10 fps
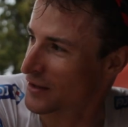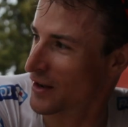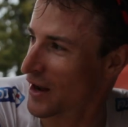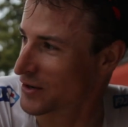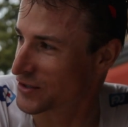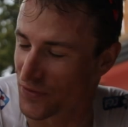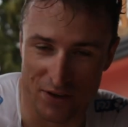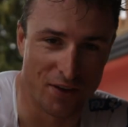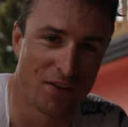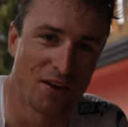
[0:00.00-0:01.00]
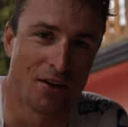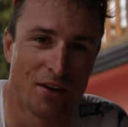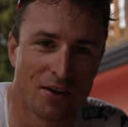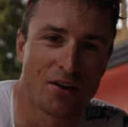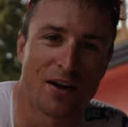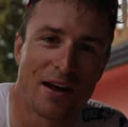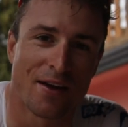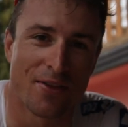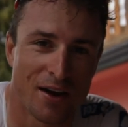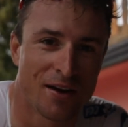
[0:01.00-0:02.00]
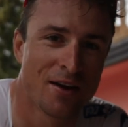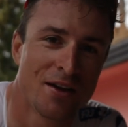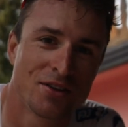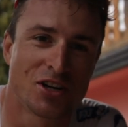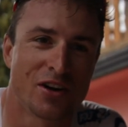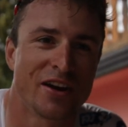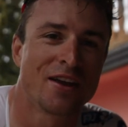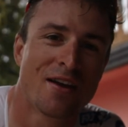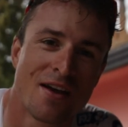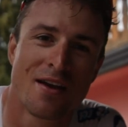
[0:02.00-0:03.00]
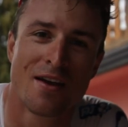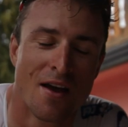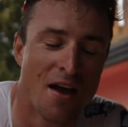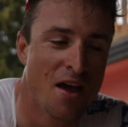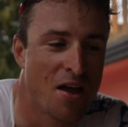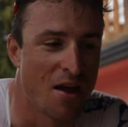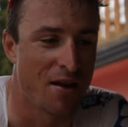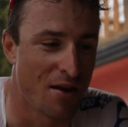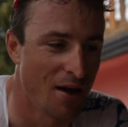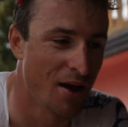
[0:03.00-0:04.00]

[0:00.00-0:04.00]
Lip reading: today was fun to see the crowd out there cheering, and